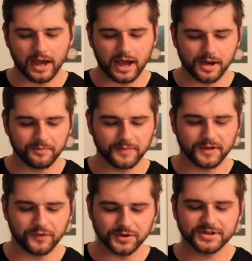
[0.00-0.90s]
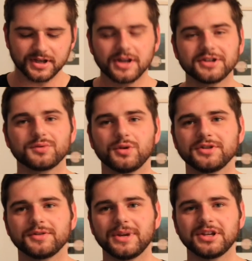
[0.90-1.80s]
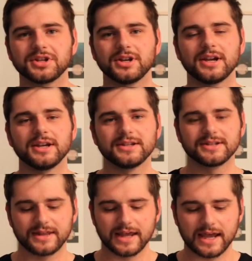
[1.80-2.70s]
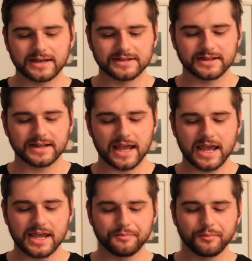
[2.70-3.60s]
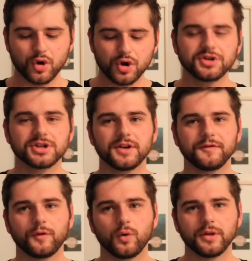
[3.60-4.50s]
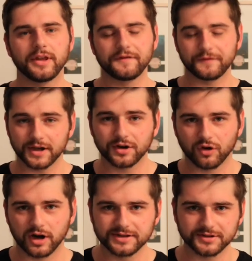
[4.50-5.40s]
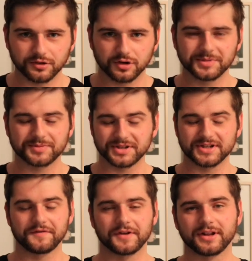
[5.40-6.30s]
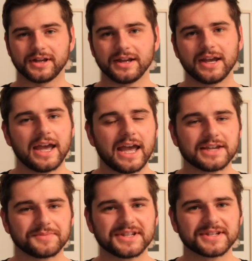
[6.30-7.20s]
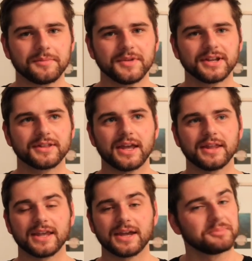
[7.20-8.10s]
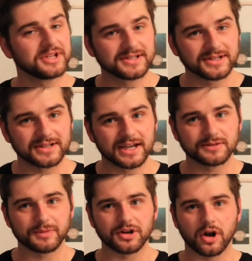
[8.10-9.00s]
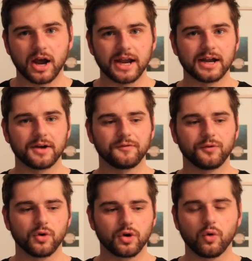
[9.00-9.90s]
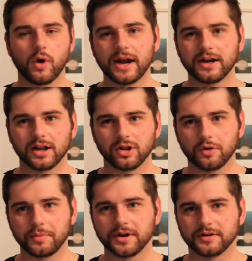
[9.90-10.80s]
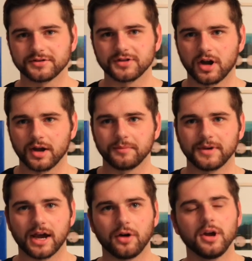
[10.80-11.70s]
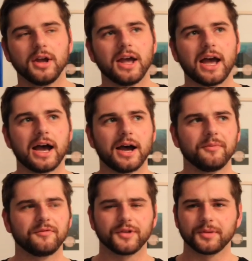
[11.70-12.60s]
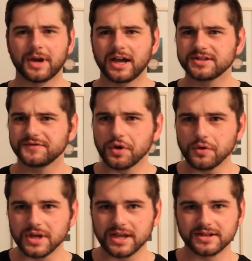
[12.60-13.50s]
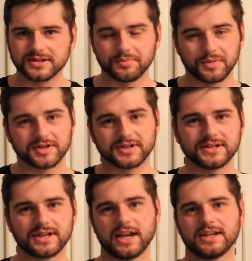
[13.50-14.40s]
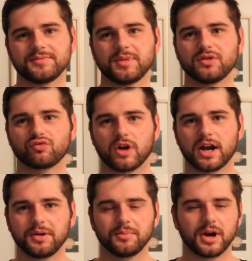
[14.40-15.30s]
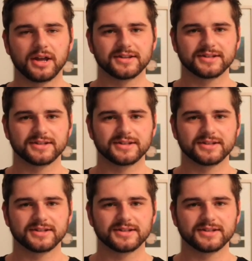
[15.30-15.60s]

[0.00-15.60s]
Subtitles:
the first thing I just wanted to mention is that a merger for the Fiat Chrysler group specifically has been something that that business has been eyeing up for quite a long period of time. Now, for the past few years, the business has been run by the